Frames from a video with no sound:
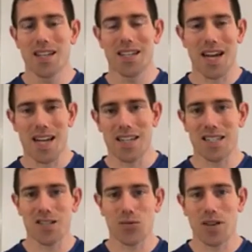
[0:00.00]

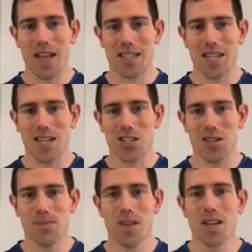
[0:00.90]
tightness and
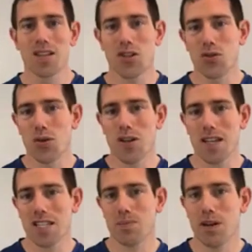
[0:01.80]
relaxation. So you want to
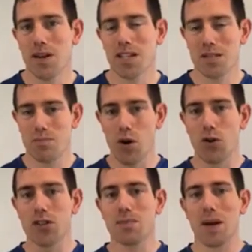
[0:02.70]
experience
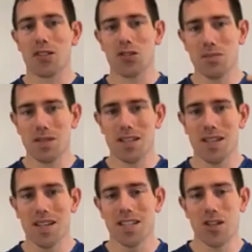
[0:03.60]
both spectrums
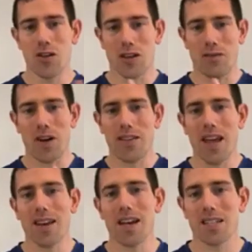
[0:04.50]
so you can find
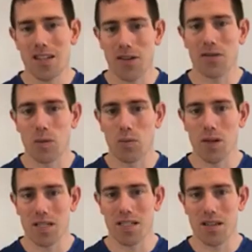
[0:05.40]
that nice comfortable
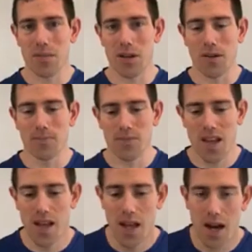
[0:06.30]
place in the middle.
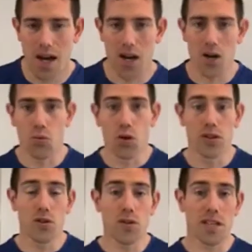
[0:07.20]

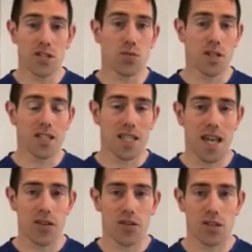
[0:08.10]
We'll do this one
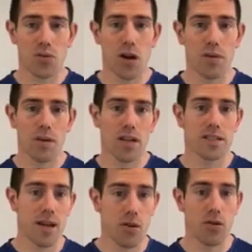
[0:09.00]
together as well, but I'll
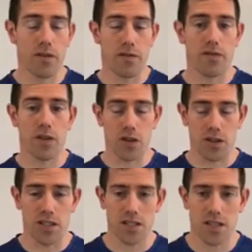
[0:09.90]
demo it first.